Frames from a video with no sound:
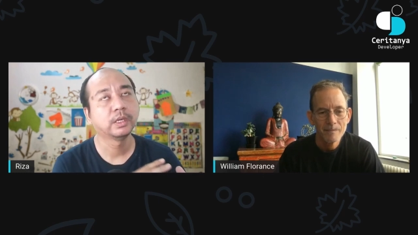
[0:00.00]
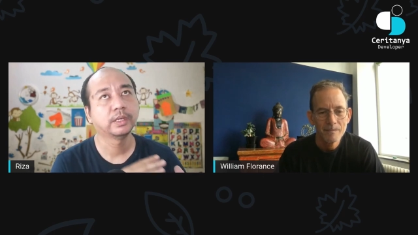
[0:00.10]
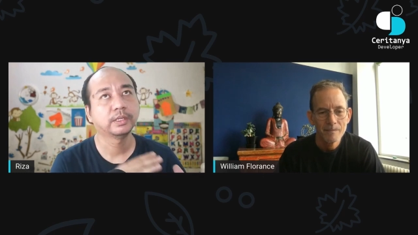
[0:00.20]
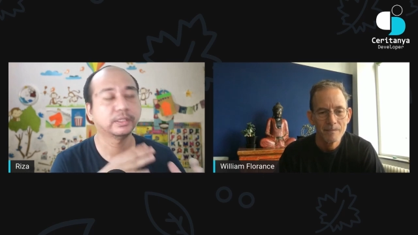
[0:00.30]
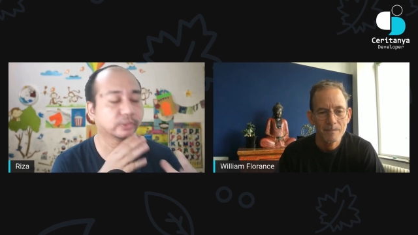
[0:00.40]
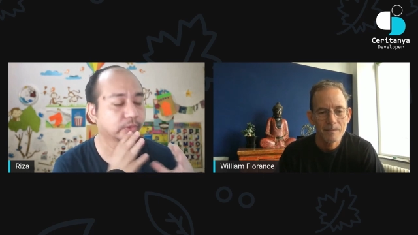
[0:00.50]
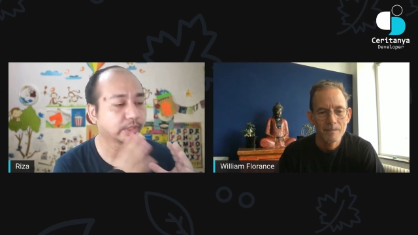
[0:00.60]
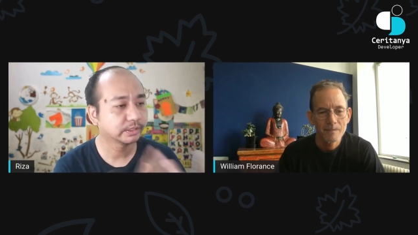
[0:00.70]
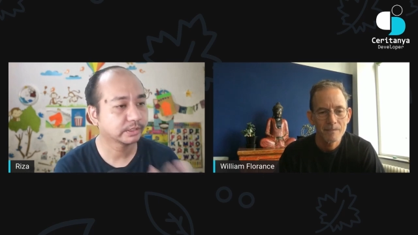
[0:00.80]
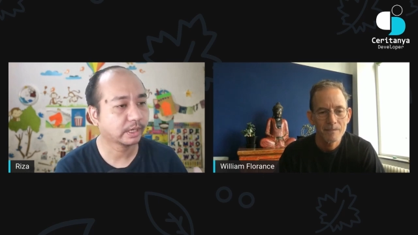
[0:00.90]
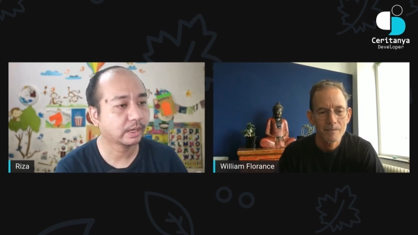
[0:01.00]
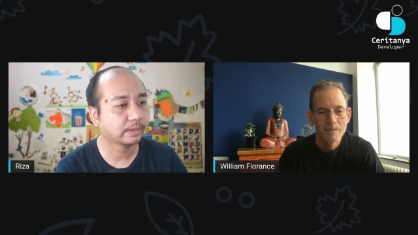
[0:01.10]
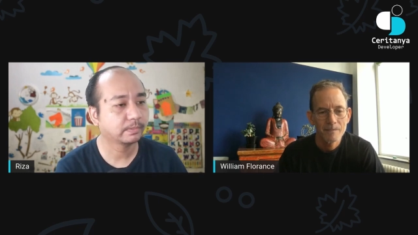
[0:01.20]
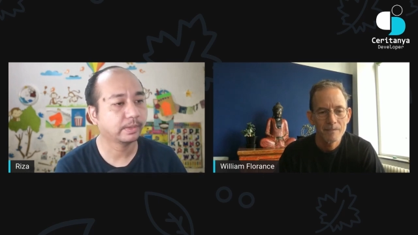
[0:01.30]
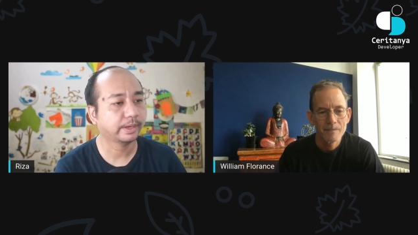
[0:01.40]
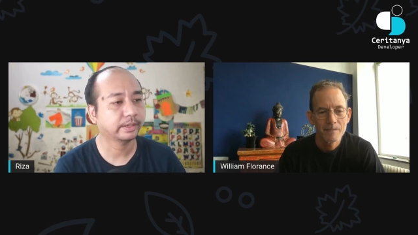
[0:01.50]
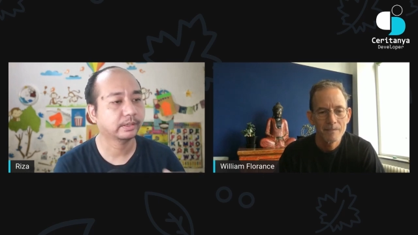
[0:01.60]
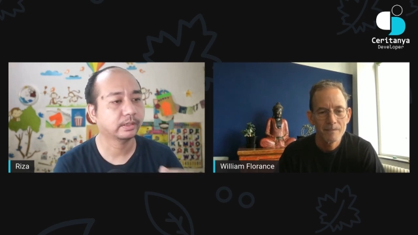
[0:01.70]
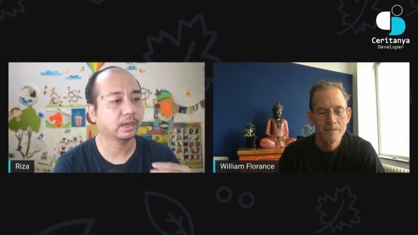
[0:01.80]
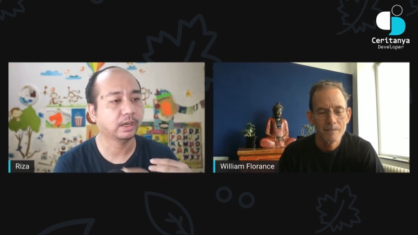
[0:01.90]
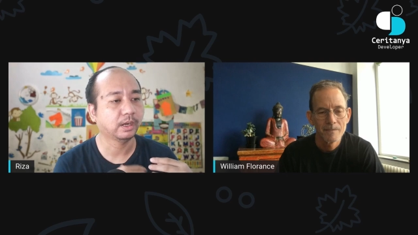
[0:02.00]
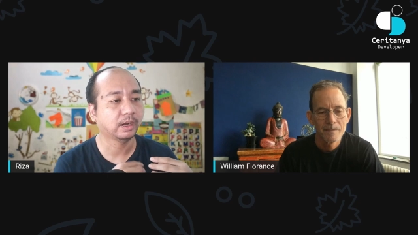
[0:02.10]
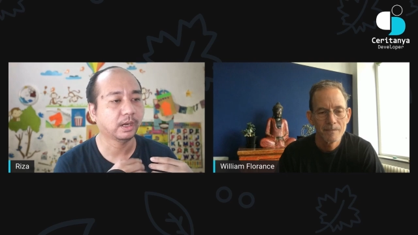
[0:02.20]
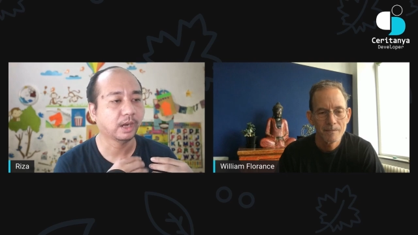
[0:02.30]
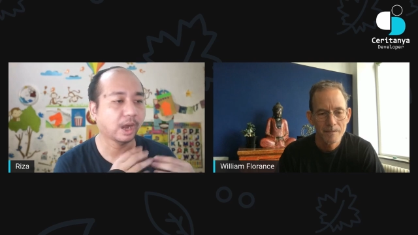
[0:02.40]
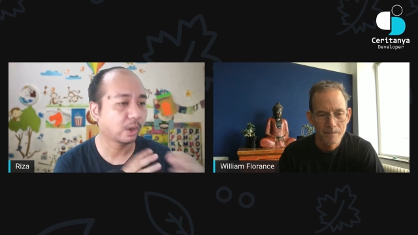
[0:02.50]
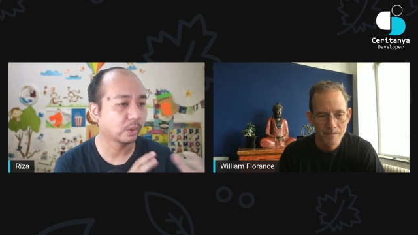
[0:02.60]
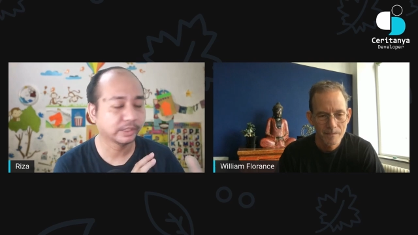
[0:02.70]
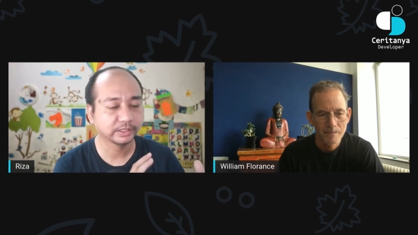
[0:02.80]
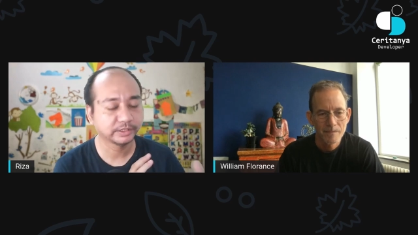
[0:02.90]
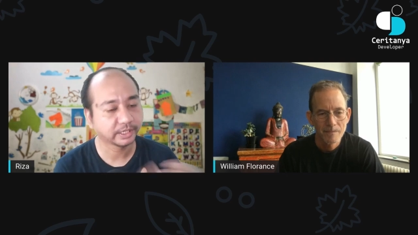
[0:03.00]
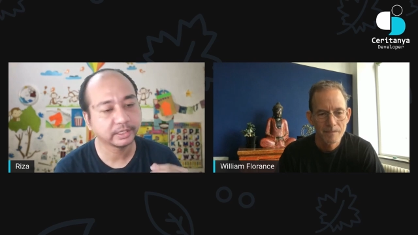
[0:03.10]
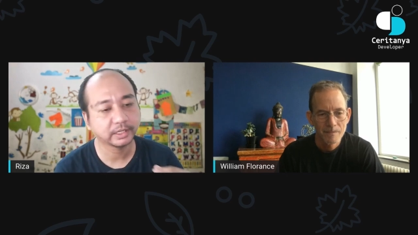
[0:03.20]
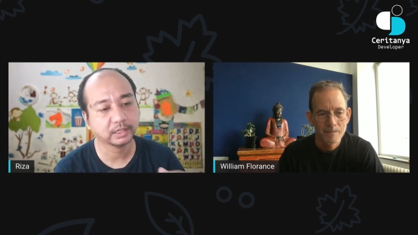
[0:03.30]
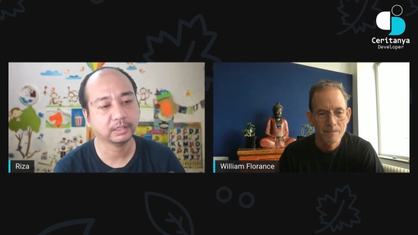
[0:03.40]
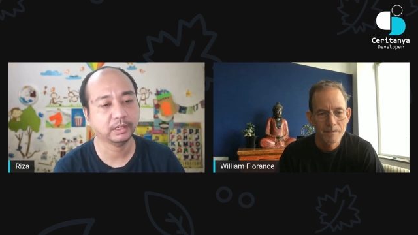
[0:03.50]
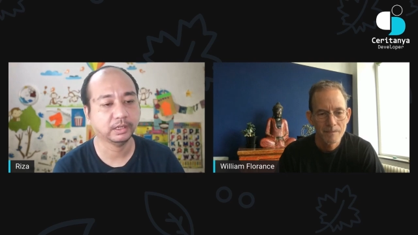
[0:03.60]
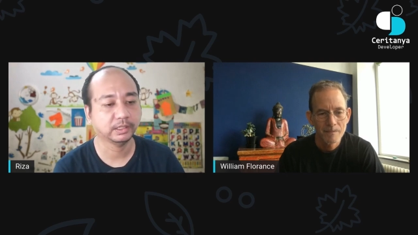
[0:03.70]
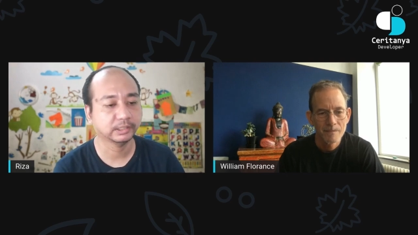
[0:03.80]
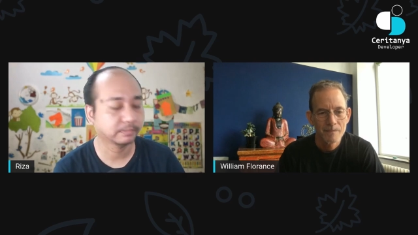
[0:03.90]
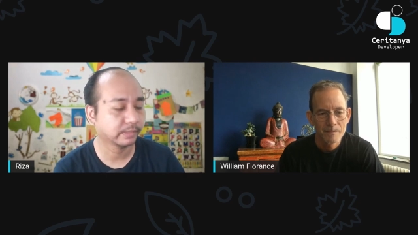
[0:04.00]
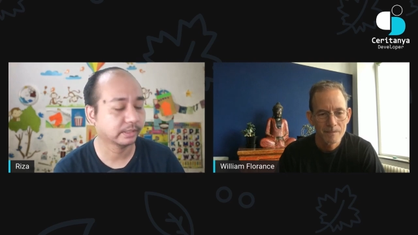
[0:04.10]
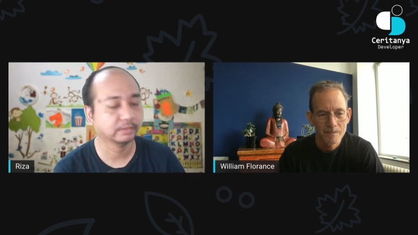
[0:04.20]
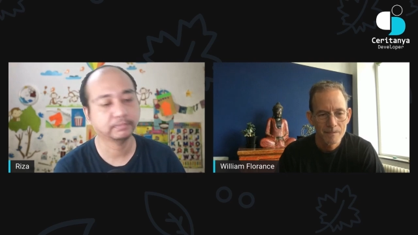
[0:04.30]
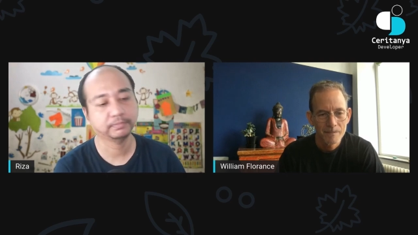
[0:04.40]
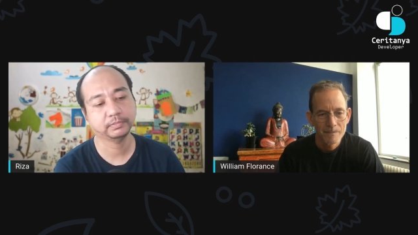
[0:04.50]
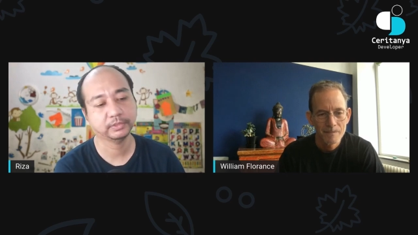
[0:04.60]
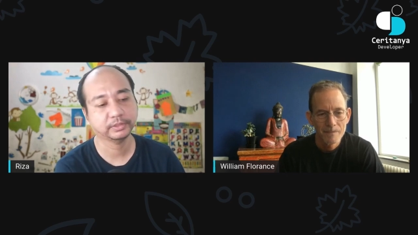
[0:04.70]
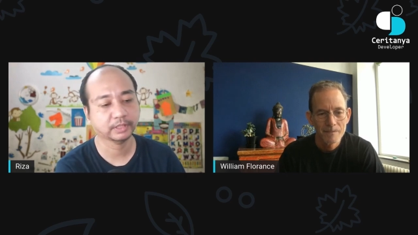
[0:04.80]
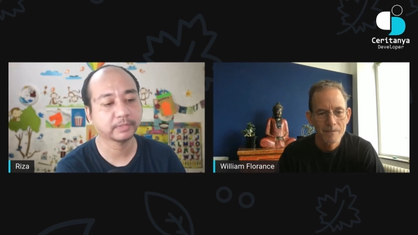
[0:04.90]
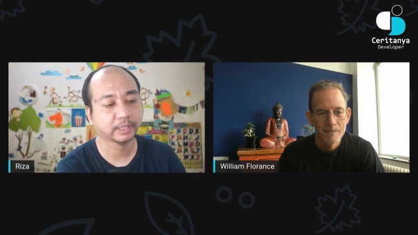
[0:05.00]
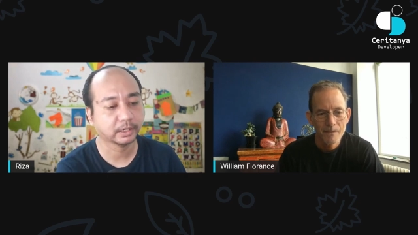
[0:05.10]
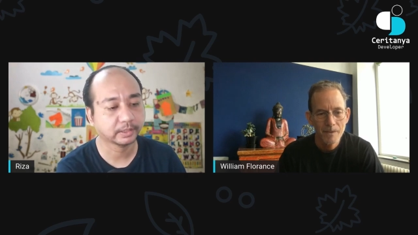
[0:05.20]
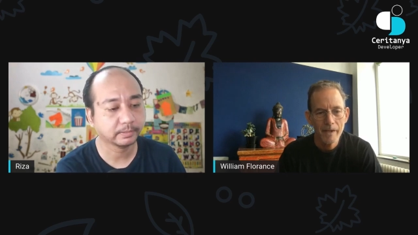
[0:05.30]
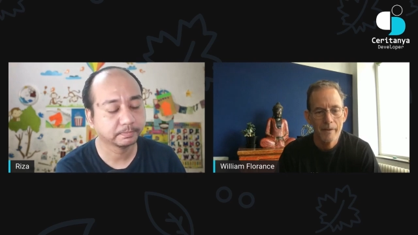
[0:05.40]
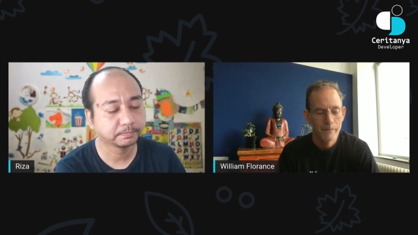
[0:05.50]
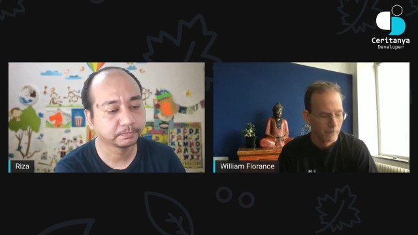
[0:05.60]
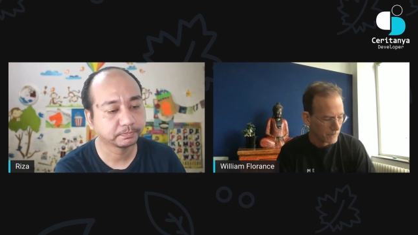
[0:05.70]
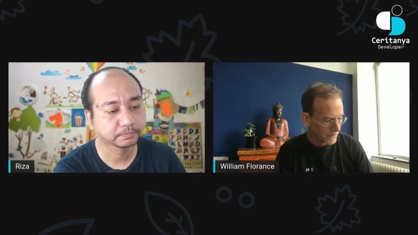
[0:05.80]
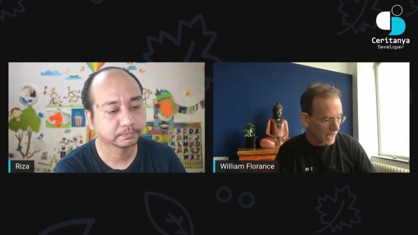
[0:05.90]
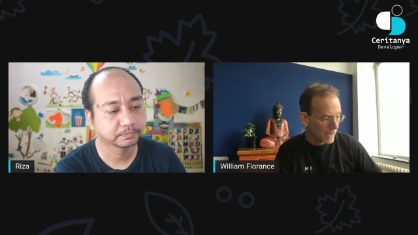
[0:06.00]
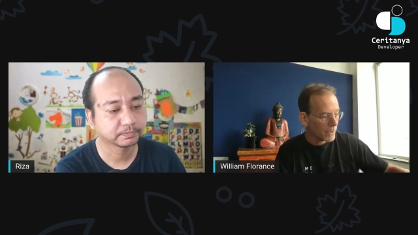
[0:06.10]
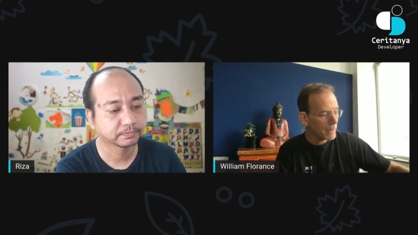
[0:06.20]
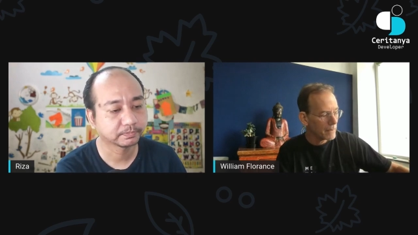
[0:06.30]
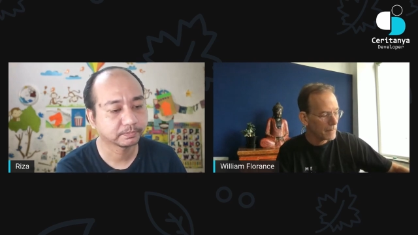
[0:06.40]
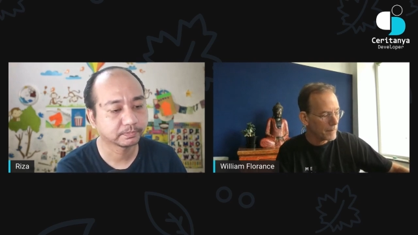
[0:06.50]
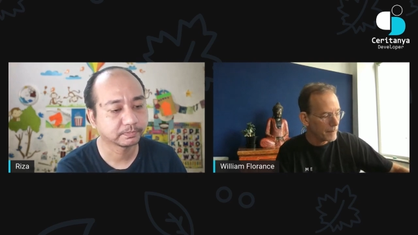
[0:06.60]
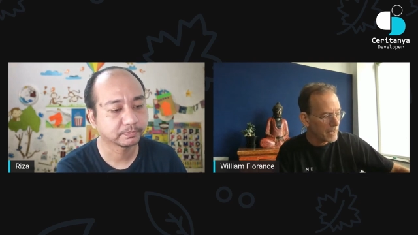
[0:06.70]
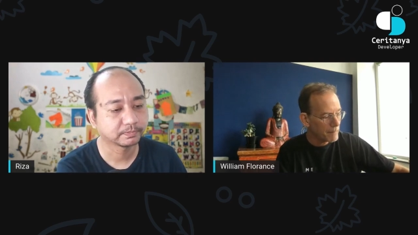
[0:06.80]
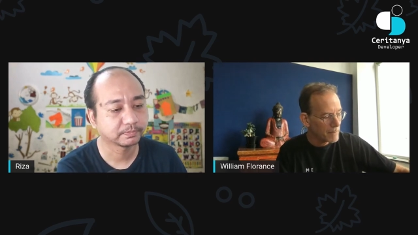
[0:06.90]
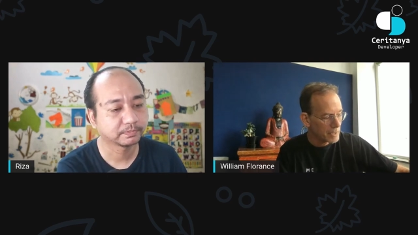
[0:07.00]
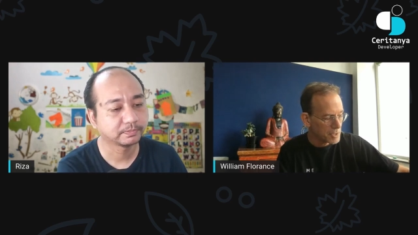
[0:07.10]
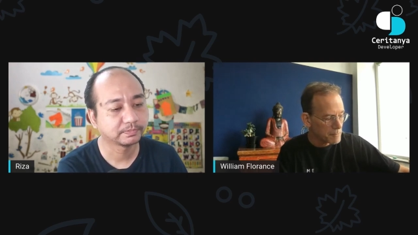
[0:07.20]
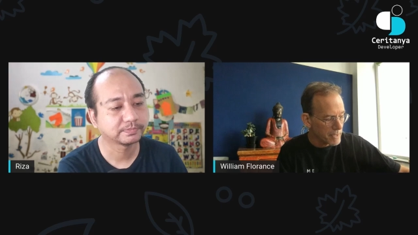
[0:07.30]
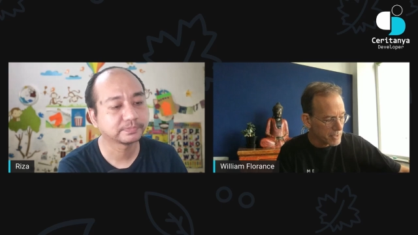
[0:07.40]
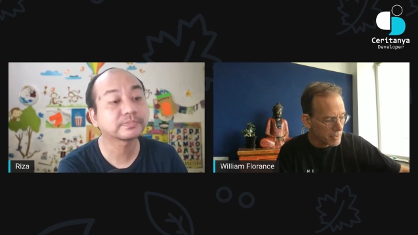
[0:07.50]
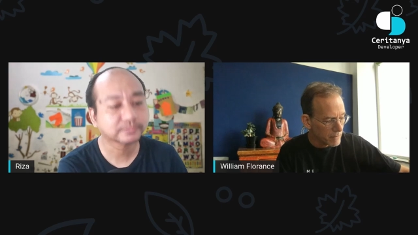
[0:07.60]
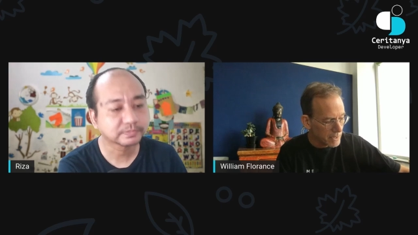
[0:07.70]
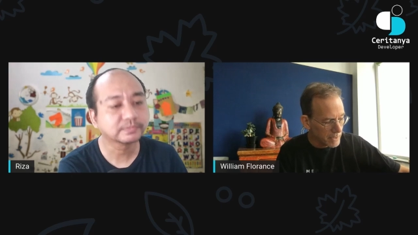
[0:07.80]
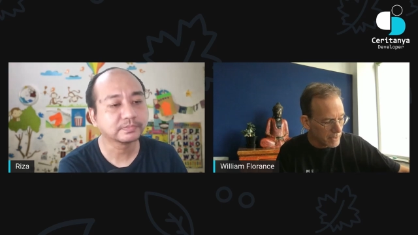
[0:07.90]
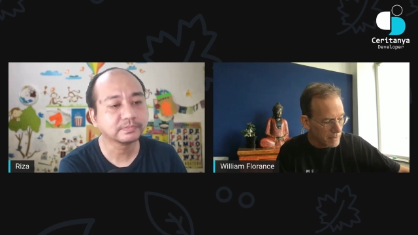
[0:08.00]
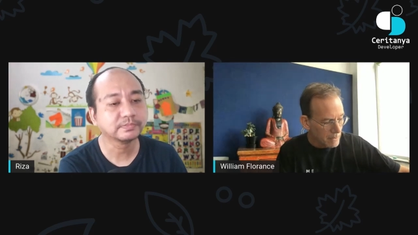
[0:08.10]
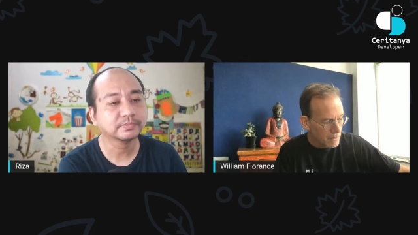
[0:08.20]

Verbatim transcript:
Speaker 1: the students come and how the gender split, something like that?
Speaker 2: Yeah. Well, I just mentioned it, right? They